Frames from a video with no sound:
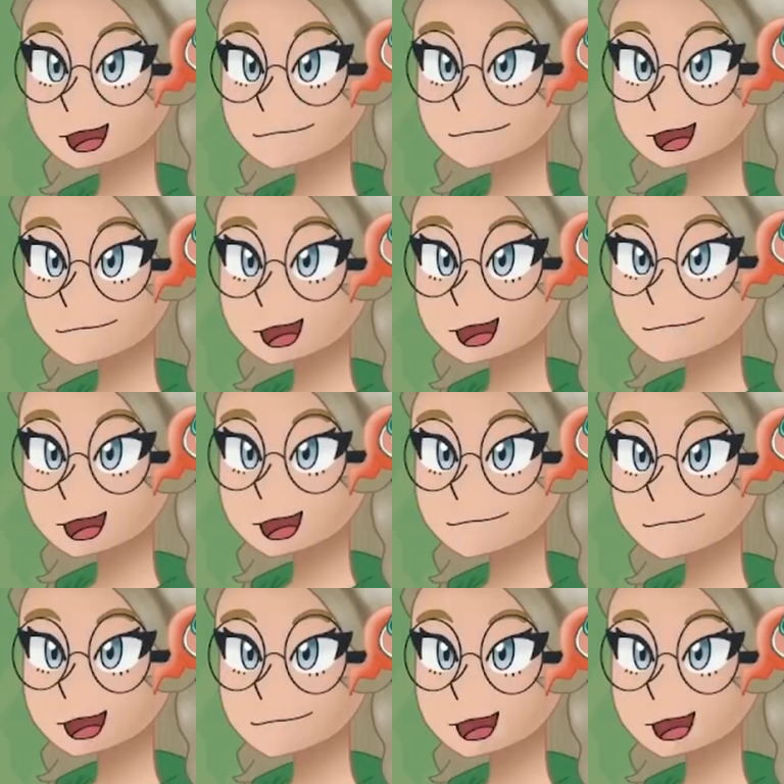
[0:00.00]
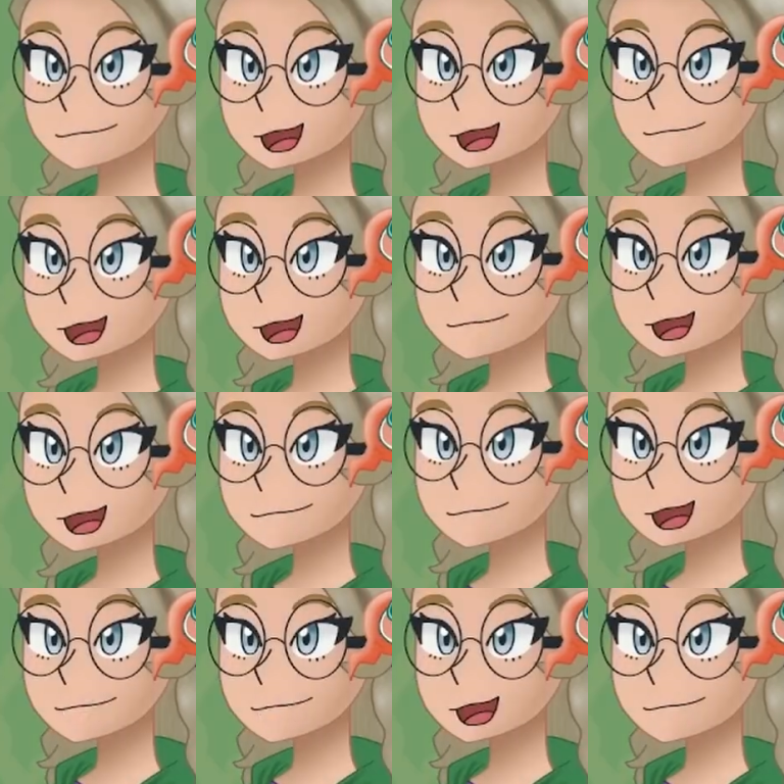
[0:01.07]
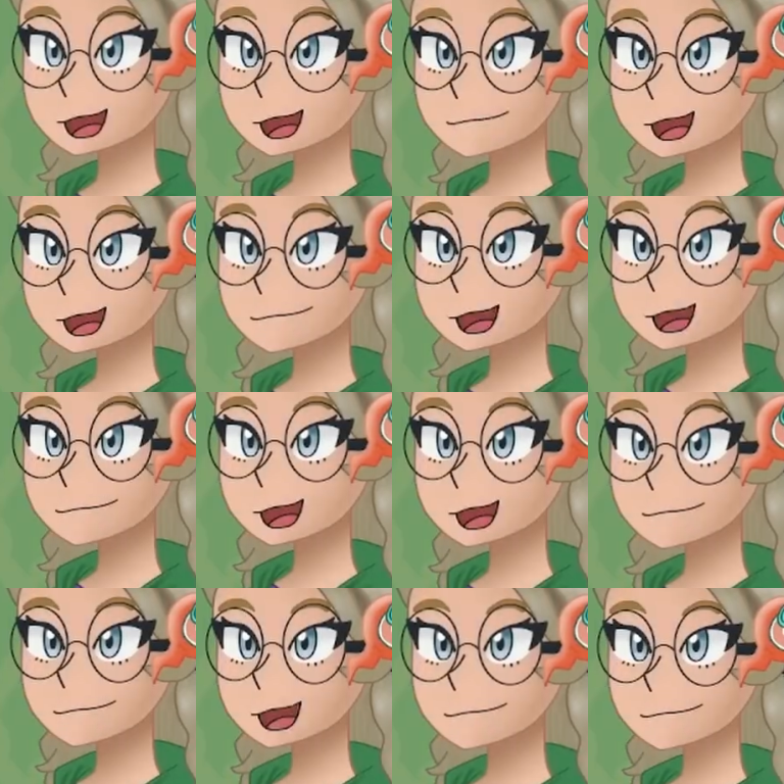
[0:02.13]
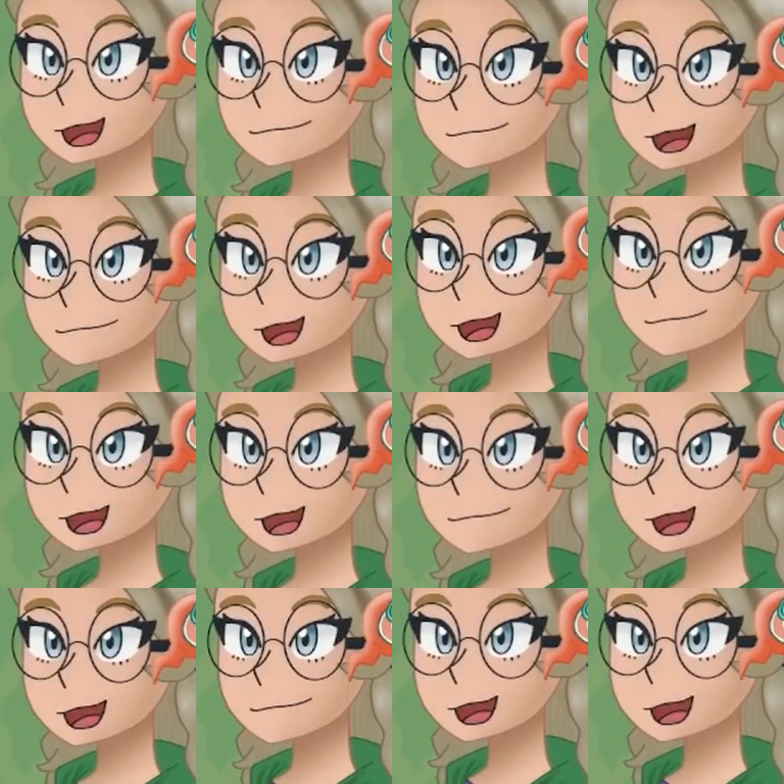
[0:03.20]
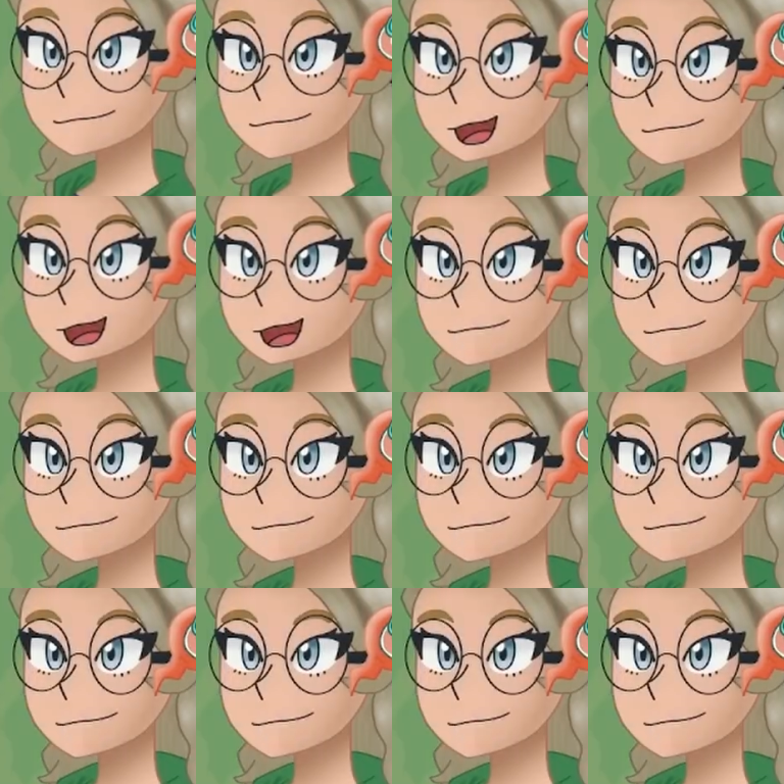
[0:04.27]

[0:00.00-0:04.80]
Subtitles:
Light Screen, which is going to protect them from special moves. And I'm going to do less damage to